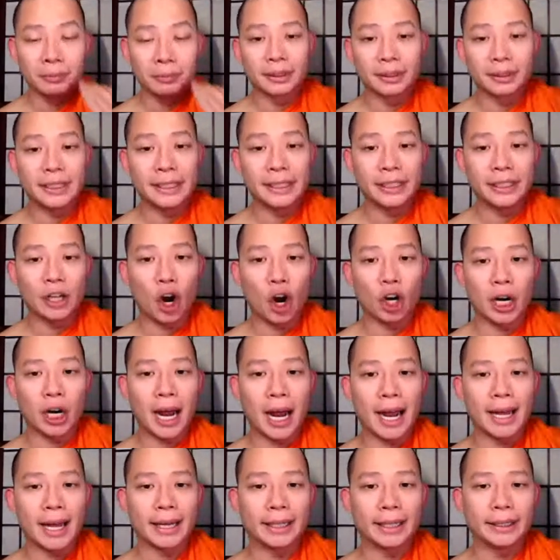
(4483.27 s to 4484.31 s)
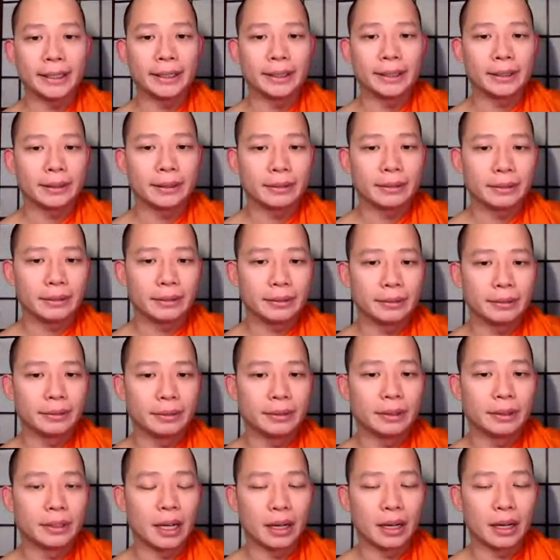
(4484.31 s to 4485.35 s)
TRI
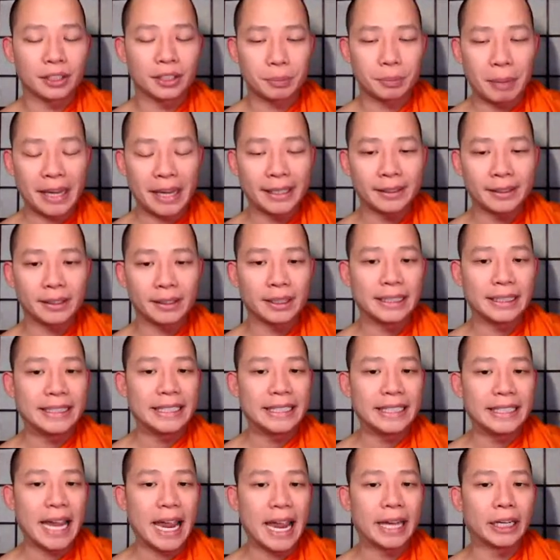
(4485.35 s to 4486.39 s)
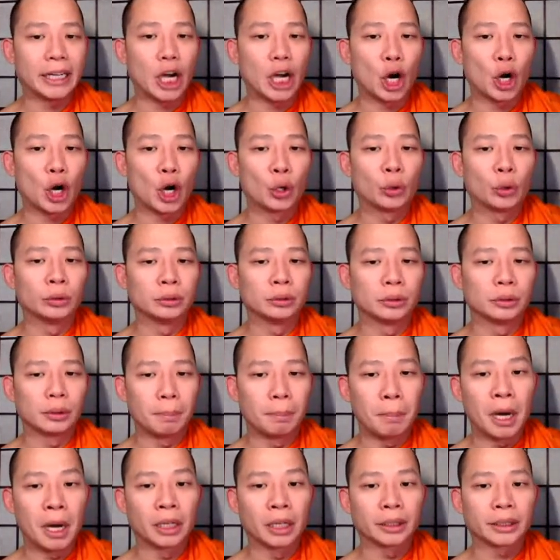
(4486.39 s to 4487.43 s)
space DAO
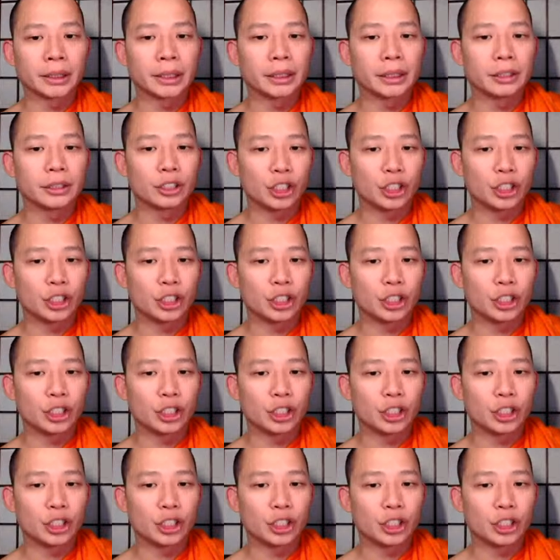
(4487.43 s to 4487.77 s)
monk,